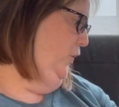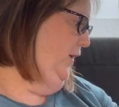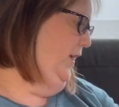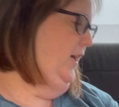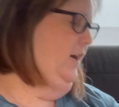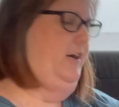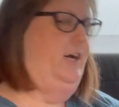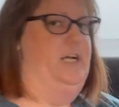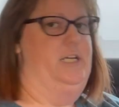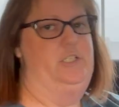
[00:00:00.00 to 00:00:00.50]

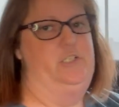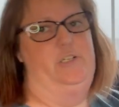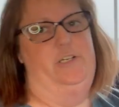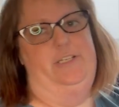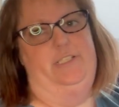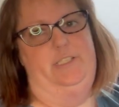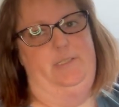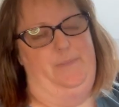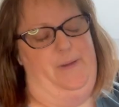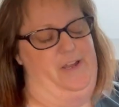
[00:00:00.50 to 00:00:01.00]
character
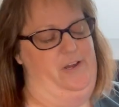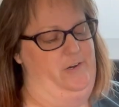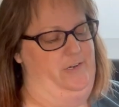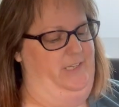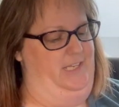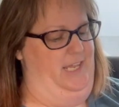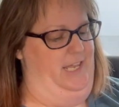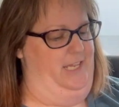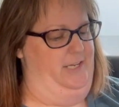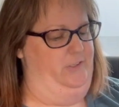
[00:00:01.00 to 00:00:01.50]
inspired
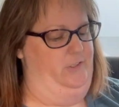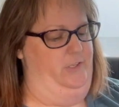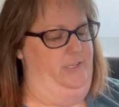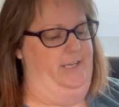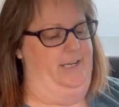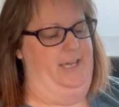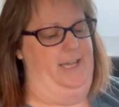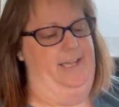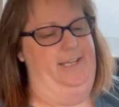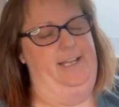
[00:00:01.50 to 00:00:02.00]
candle
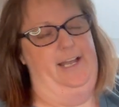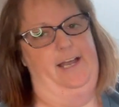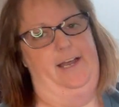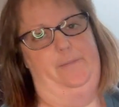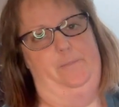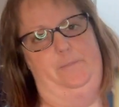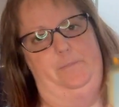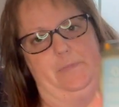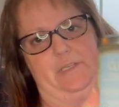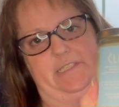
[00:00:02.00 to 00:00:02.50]
and I got
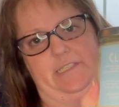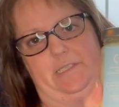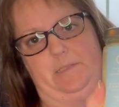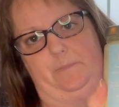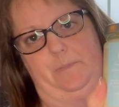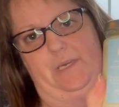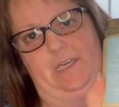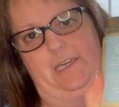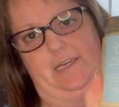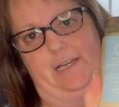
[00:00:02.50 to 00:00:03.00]
Mrs.
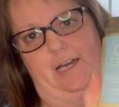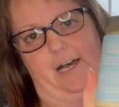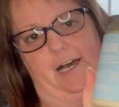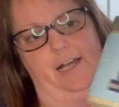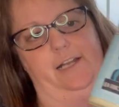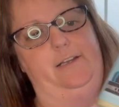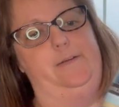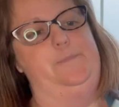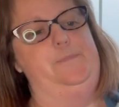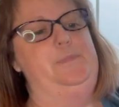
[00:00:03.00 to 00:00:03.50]

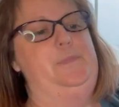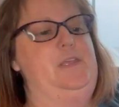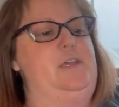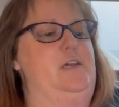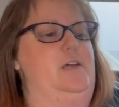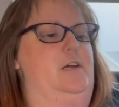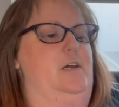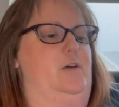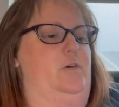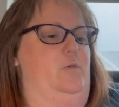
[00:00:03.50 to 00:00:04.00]
Peacock,
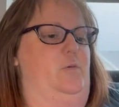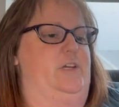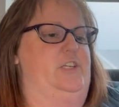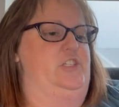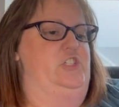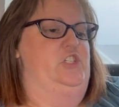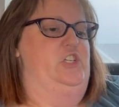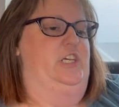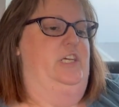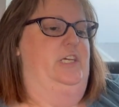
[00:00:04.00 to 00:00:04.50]

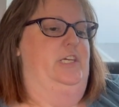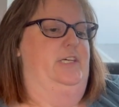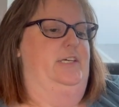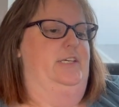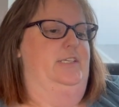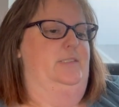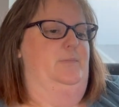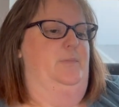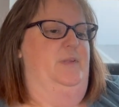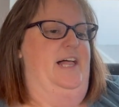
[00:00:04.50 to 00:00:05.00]
which
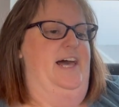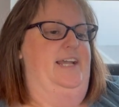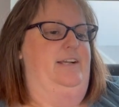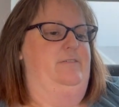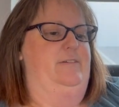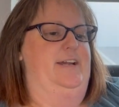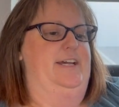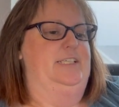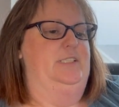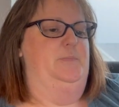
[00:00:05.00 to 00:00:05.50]
is black
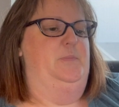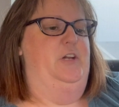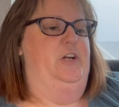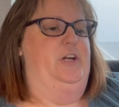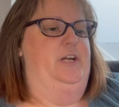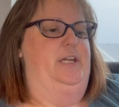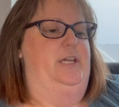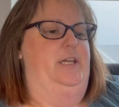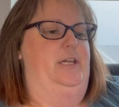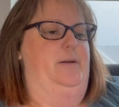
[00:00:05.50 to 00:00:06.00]

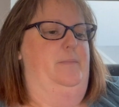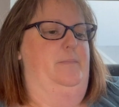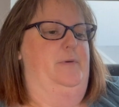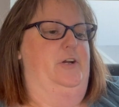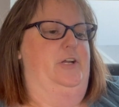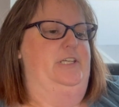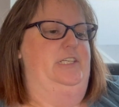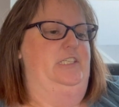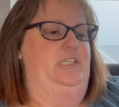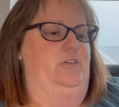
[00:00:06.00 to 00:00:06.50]
raspberry,
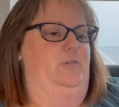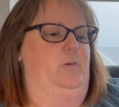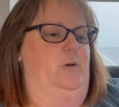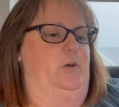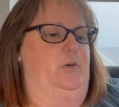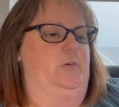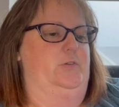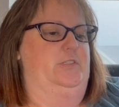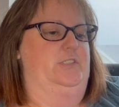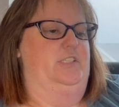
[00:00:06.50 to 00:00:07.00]
burgundy
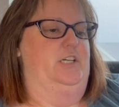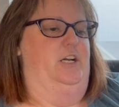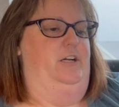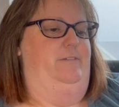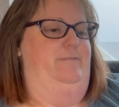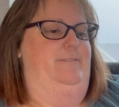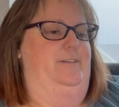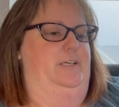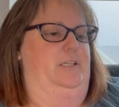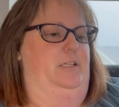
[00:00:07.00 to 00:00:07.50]
rose,
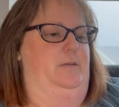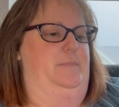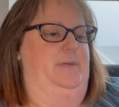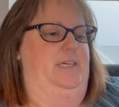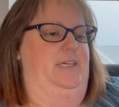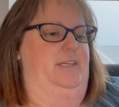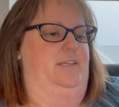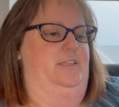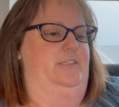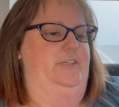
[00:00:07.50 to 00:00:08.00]
dark vanilla
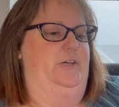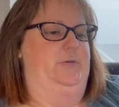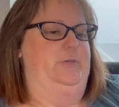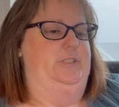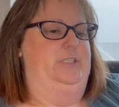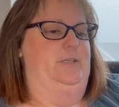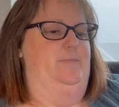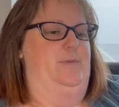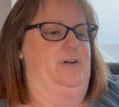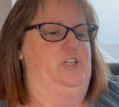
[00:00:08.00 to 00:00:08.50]
bean,
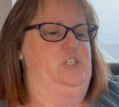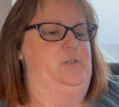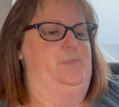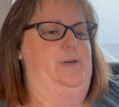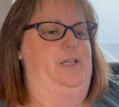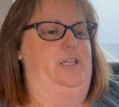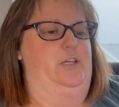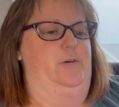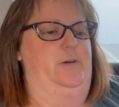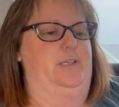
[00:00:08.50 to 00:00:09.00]
toasted
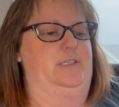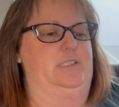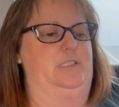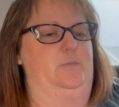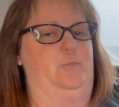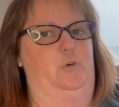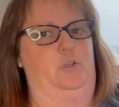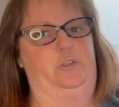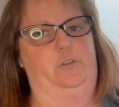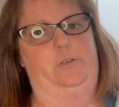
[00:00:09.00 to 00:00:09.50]
marshmallow, and
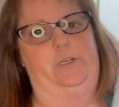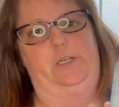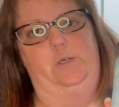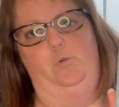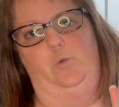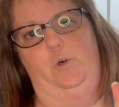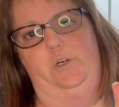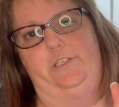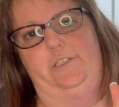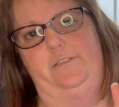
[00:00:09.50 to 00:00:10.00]
smoldering
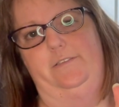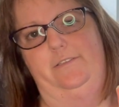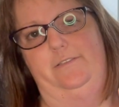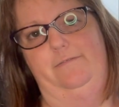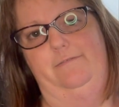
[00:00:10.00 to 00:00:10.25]
wood.